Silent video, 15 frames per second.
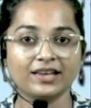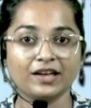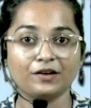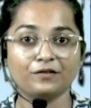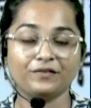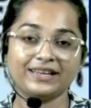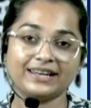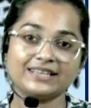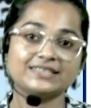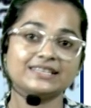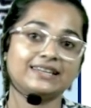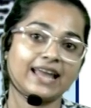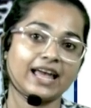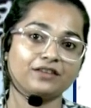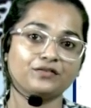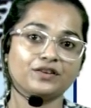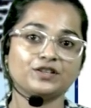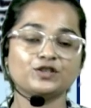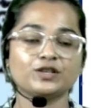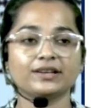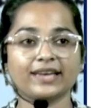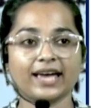whereas the
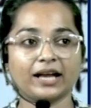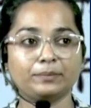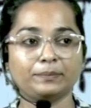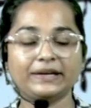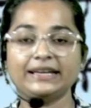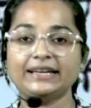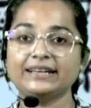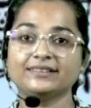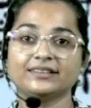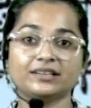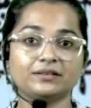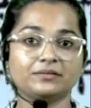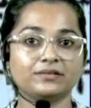language can be either